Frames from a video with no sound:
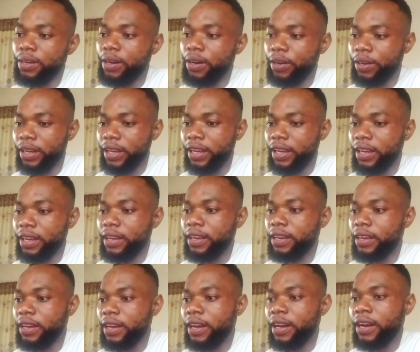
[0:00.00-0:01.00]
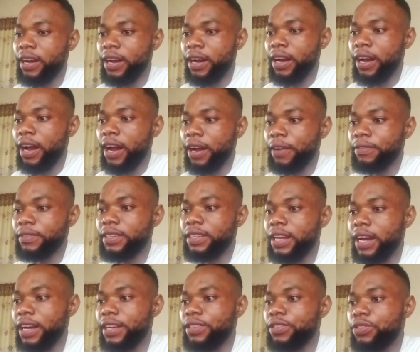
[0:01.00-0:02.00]
Okay, after
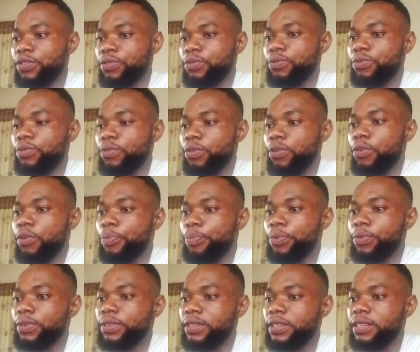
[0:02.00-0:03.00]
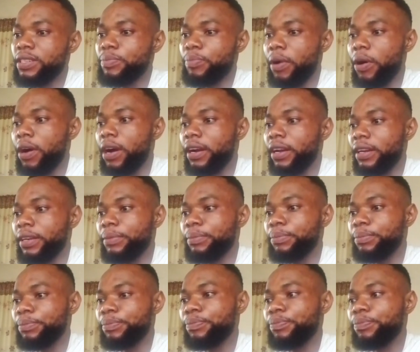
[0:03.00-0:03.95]
that you open this power clip.